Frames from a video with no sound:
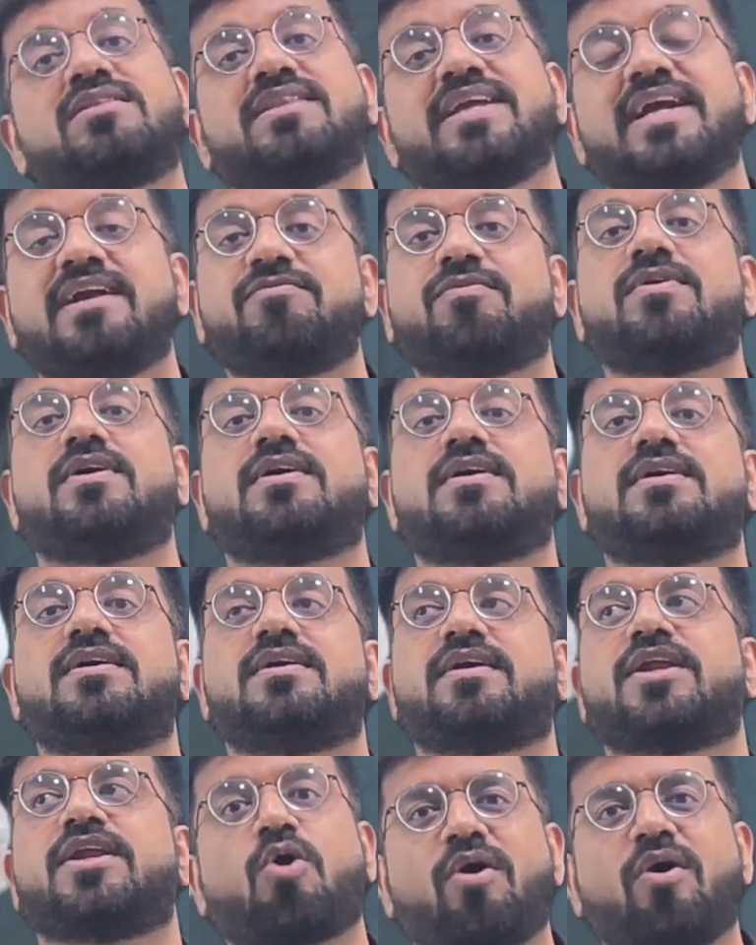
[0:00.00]
the
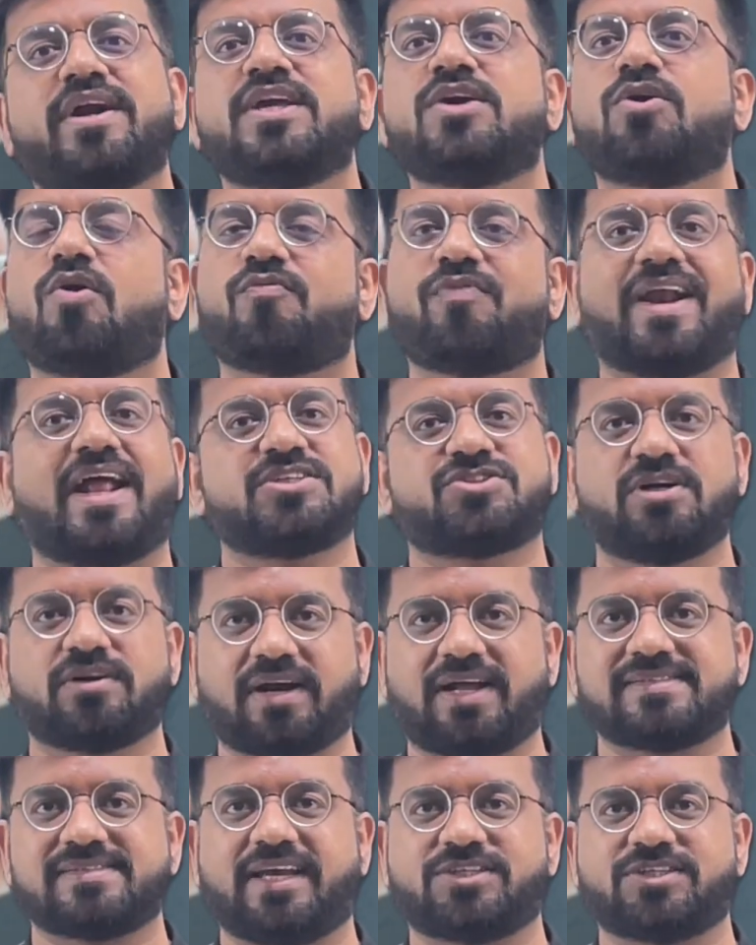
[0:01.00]
recording of financial
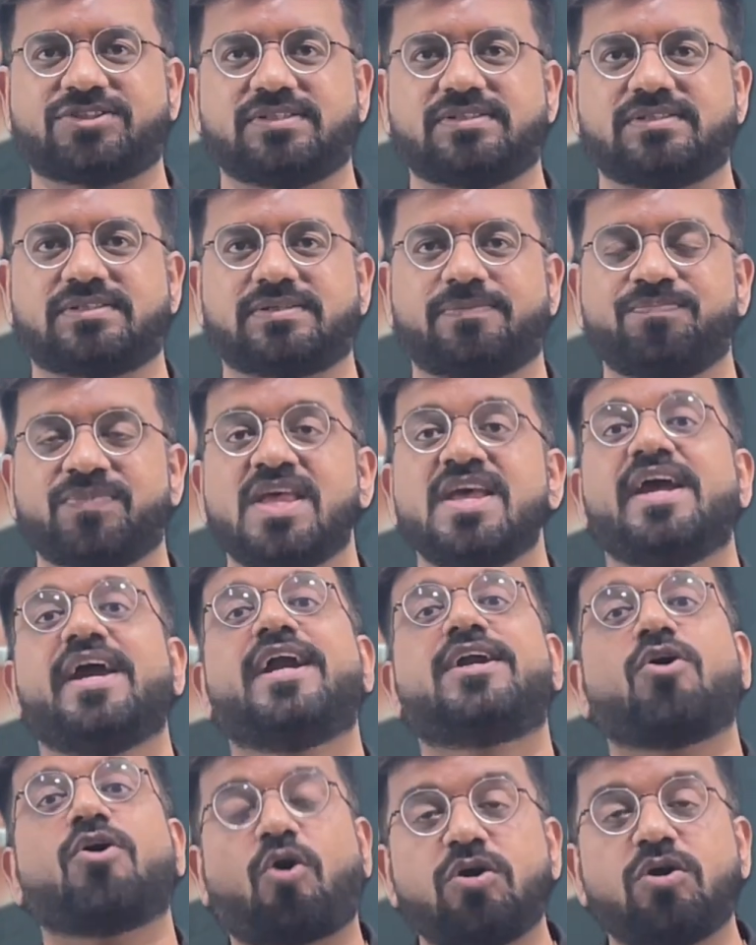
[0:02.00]
transactions.
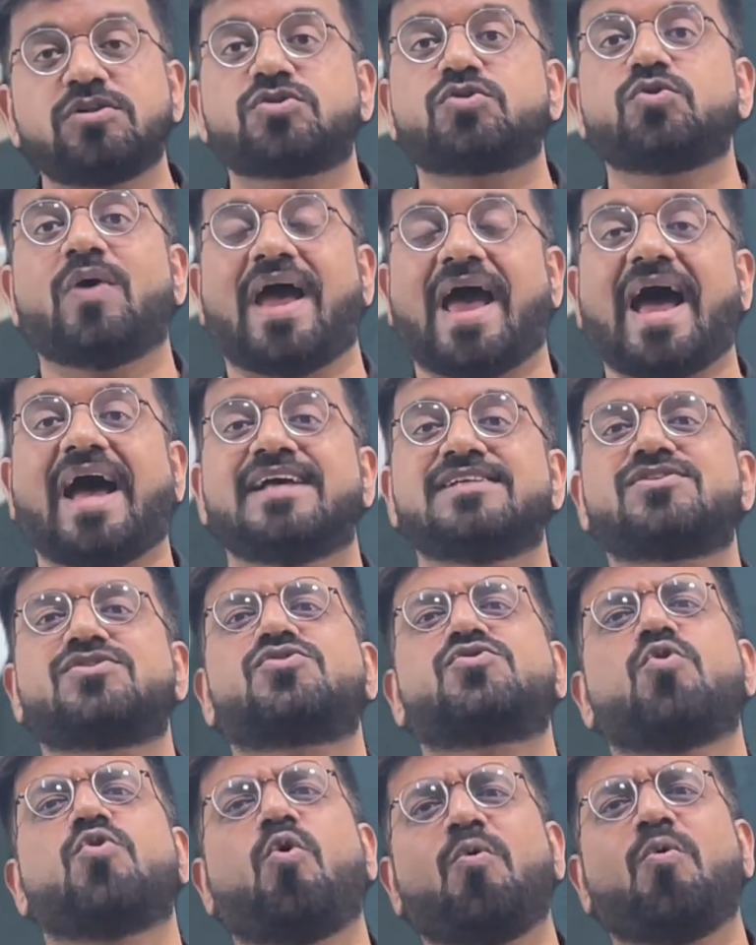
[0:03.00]
It also has
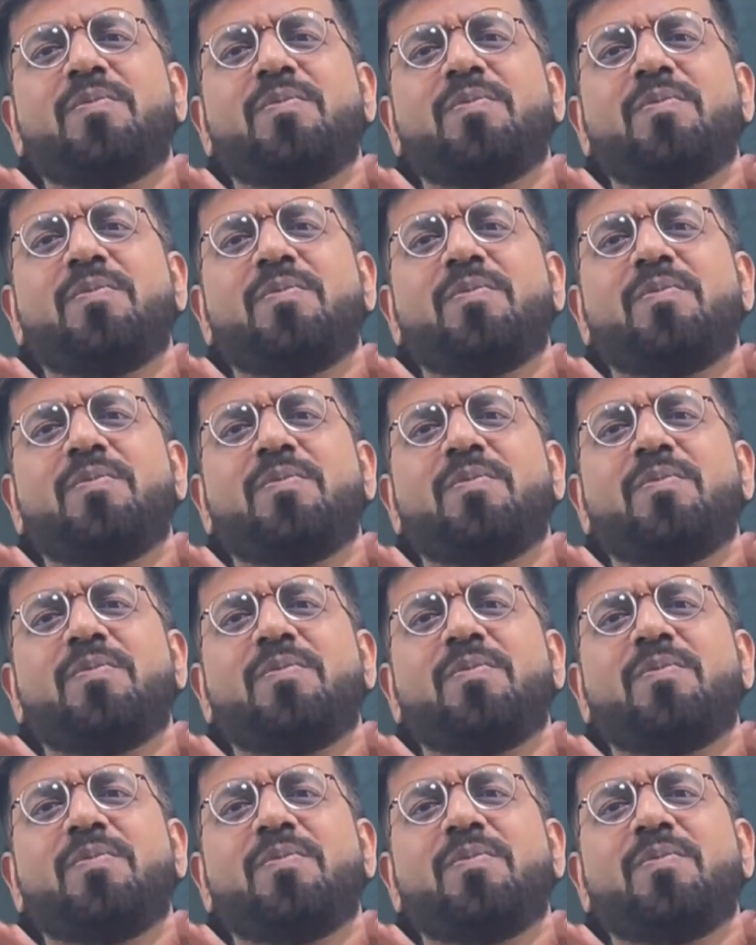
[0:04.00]
so